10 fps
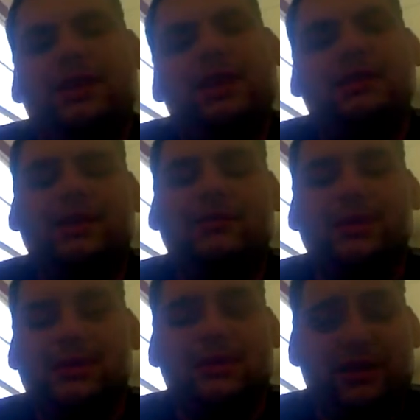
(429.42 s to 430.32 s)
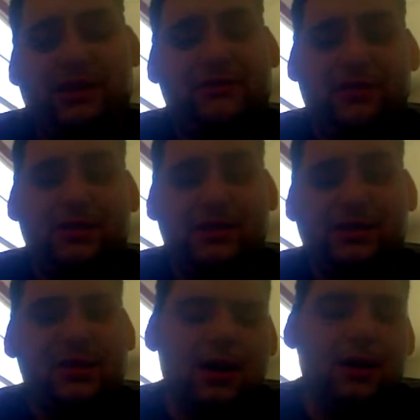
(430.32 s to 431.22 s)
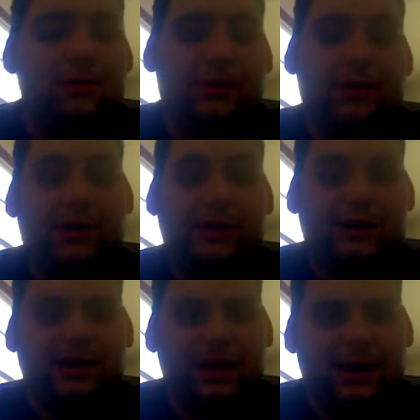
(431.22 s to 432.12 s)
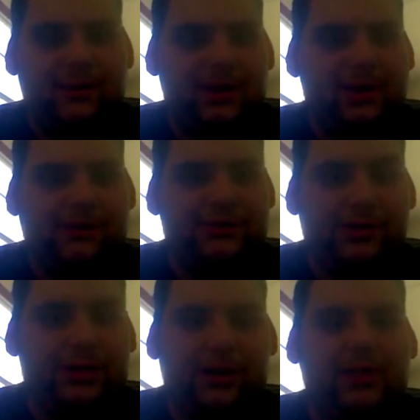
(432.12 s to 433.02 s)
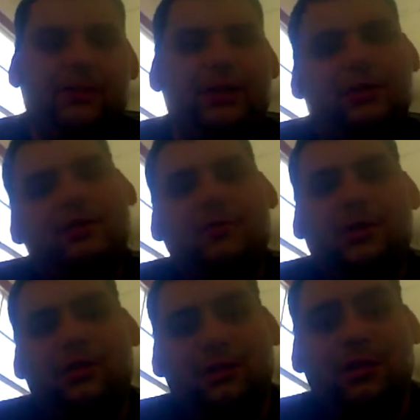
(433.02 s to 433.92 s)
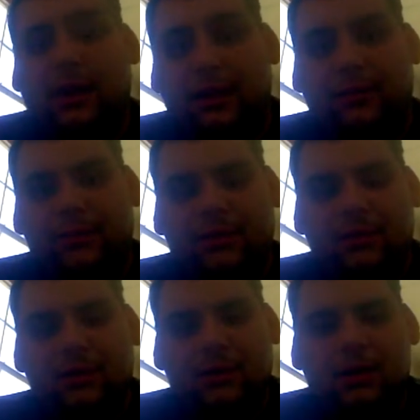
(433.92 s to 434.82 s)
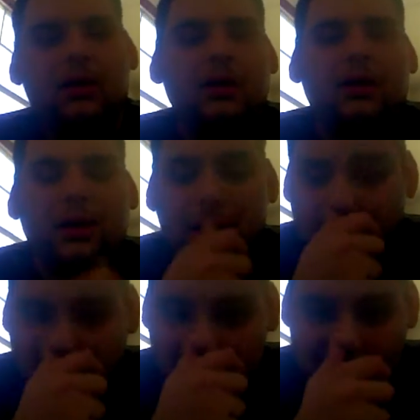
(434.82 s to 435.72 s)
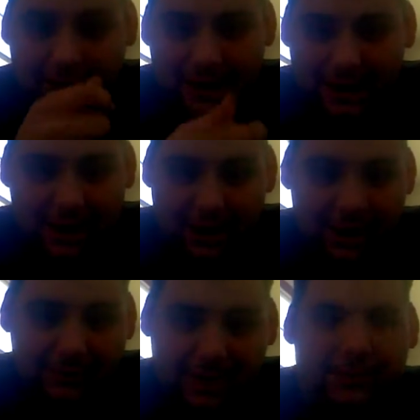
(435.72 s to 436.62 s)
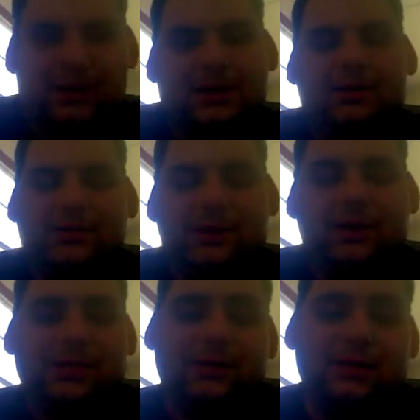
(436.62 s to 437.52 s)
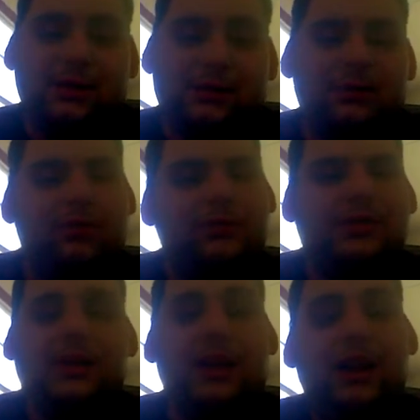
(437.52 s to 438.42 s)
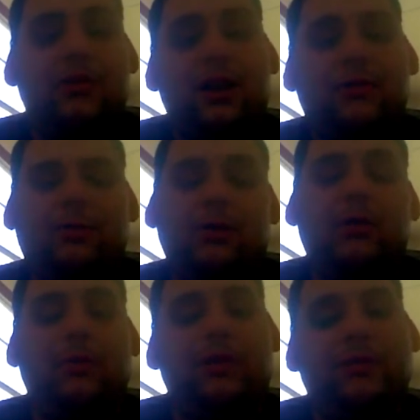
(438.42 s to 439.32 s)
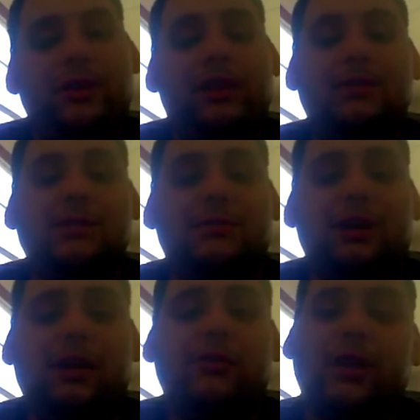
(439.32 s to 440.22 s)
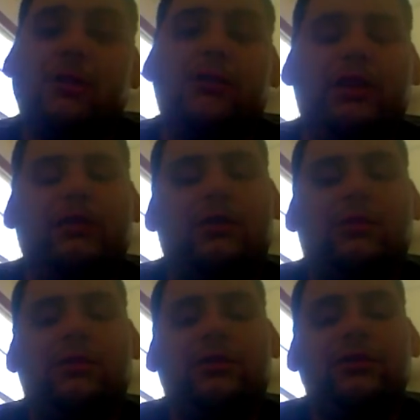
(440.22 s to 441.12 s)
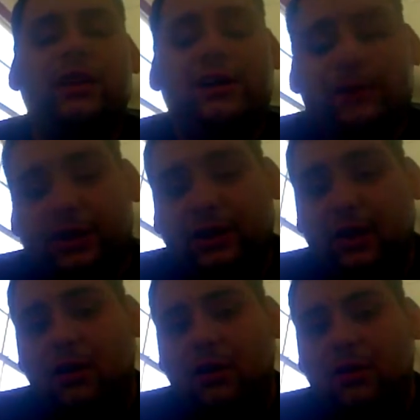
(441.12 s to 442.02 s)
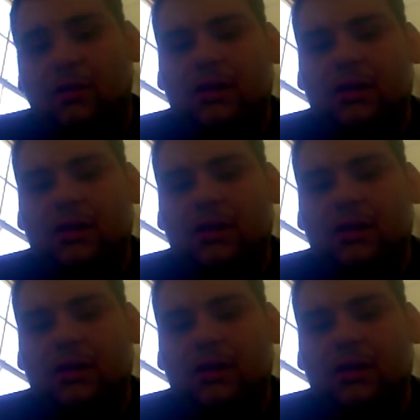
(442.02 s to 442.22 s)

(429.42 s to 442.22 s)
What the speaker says: can't tell me since Jeff Hardy's been wrestling that he ain't been a drug. I mean, come on, look at him. And not that I'm not saying it's right, I'm not saying it's wrong. I'm just saying I don't have a problem with if I like someone. I don't care what they do in their personal life. And y'all,